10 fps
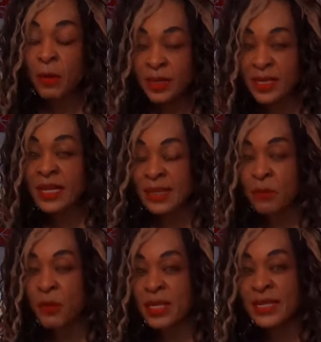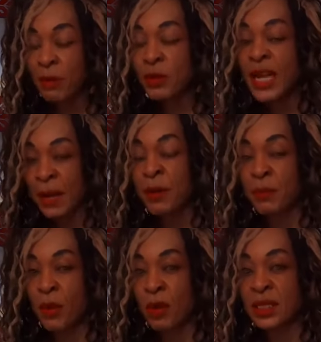I would say some words that would get me
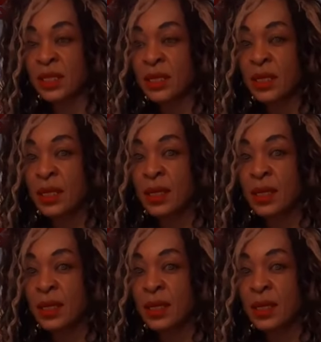blocked.